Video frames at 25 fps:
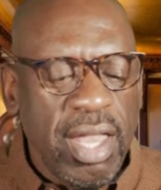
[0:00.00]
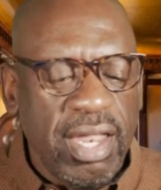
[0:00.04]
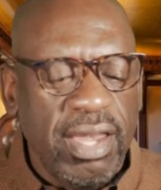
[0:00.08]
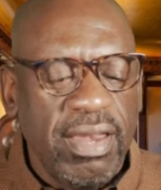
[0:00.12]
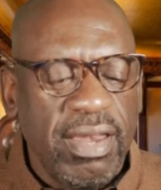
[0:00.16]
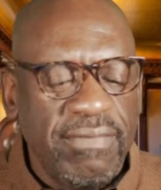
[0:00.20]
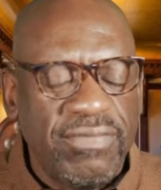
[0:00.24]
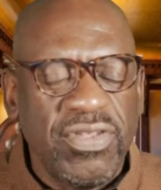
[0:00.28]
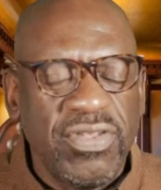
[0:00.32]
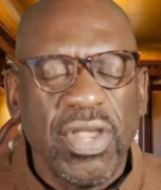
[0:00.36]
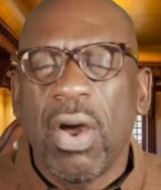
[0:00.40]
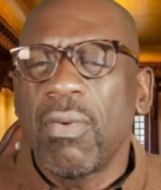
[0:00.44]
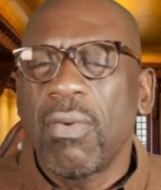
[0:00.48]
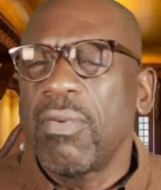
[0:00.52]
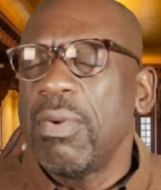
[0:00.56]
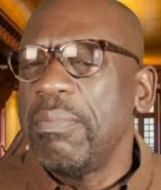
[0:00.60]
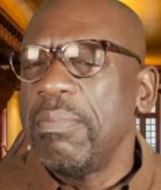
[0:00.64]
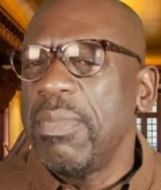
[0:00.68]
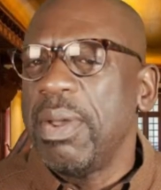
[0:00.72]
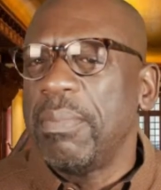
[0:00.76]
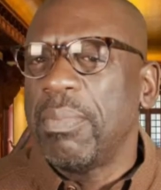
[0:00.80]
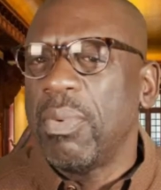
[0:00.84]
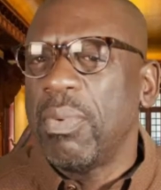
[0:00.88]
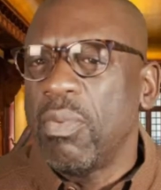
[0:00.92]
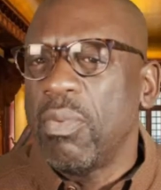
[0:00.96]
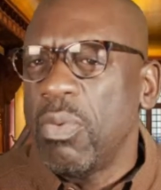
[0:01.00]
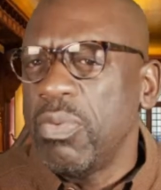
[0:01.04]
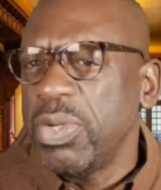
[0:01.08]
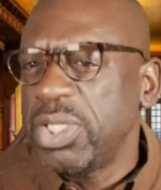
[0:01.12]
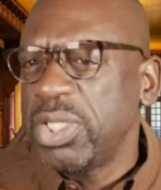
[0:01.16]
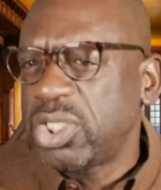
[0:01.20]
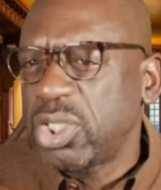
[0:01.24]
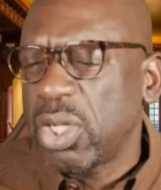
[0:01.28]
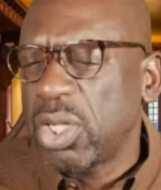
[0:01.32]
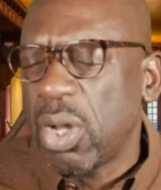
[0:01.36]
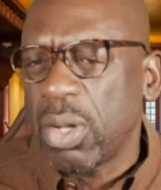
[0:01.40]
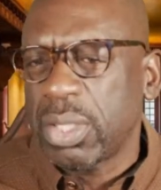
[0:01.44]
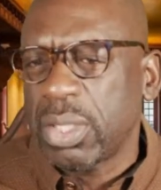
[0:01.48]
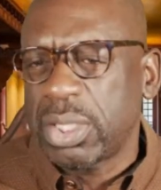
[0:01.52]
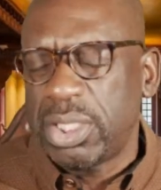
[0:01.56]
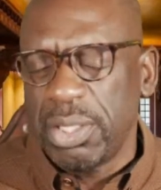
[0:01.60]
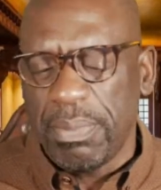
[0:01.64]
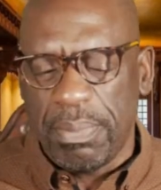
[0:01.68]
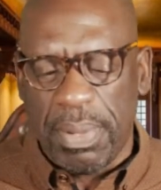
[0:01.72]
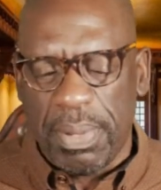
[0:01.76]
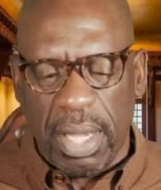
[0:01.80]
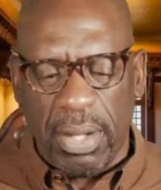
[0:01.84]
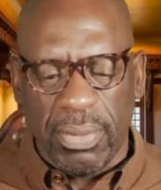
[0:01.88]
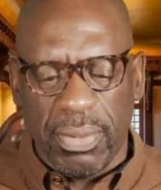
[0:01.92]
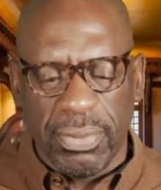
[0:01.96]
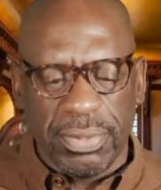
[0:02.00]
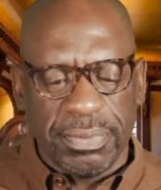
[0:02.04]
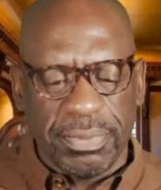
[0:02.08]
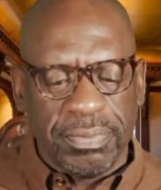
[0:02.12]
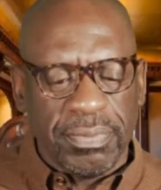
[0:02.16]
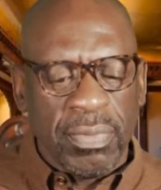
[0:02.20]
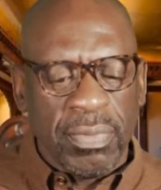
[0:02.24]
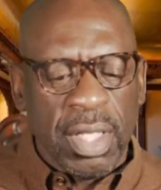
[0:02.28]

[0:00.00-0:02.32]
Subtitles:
and if y'all remember when we talked about